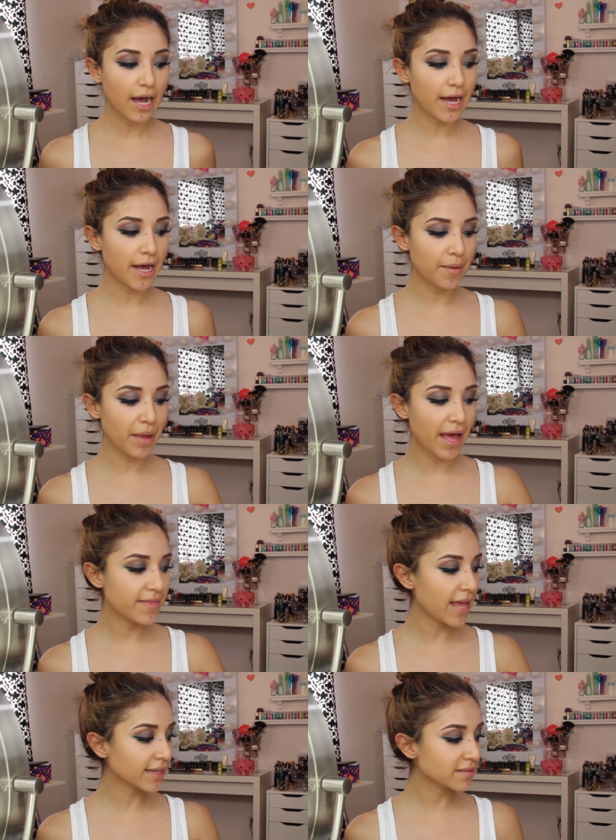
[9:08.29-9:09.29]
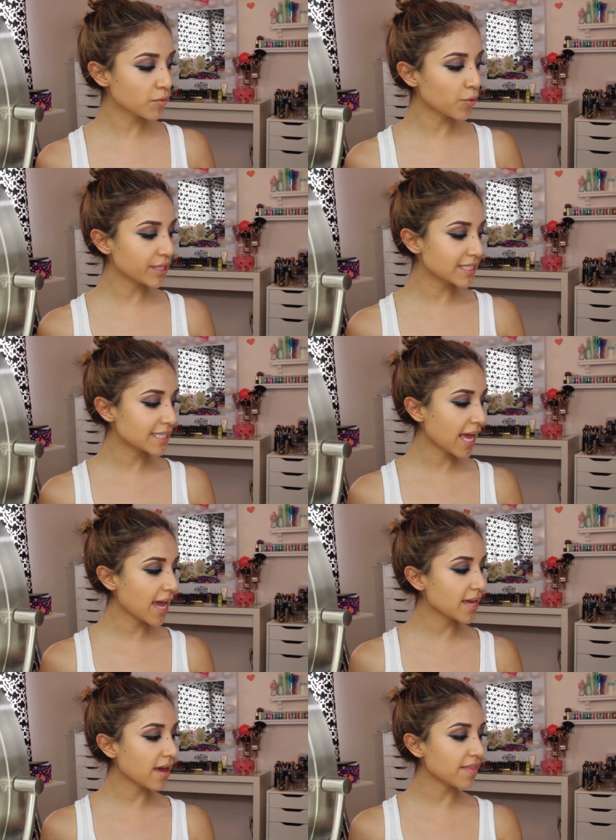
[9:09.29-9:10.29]
Um, next I'm going to
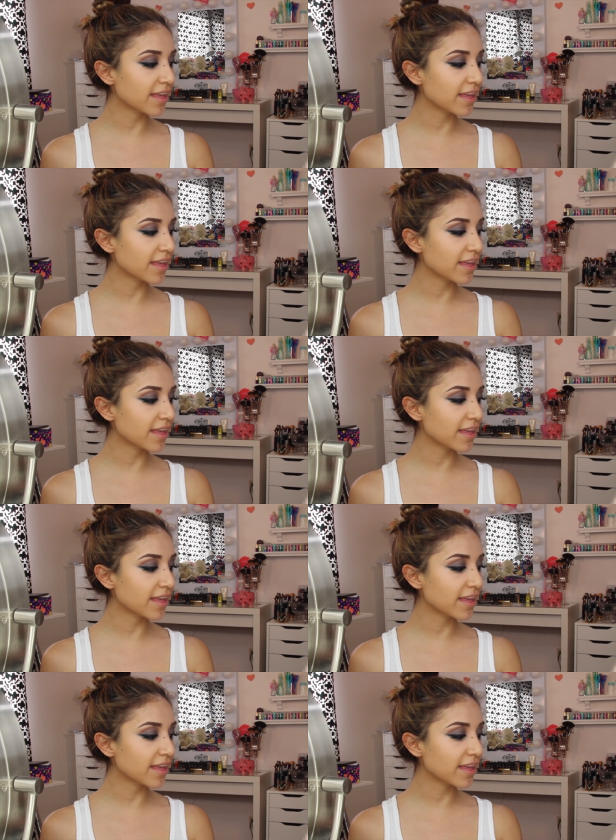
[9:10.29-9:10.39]
take